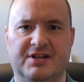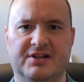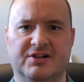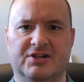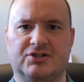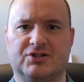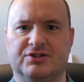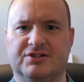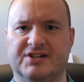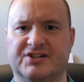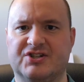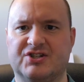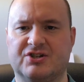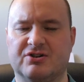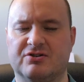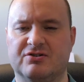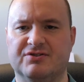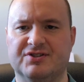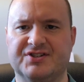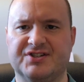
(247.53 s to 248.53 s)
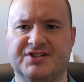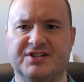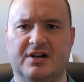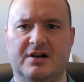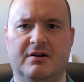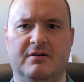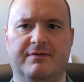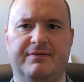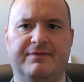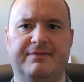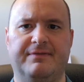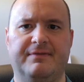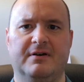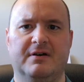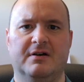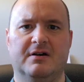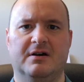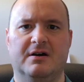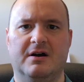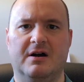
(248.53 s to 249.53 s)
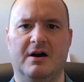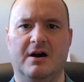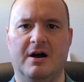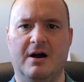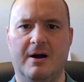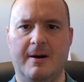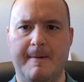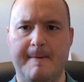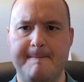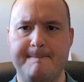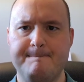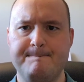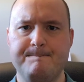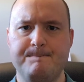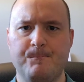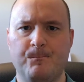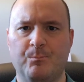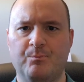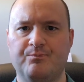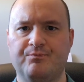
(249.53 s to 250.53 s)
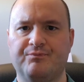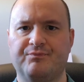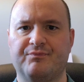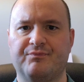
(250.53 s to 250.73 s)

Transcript: the initial external self. Um,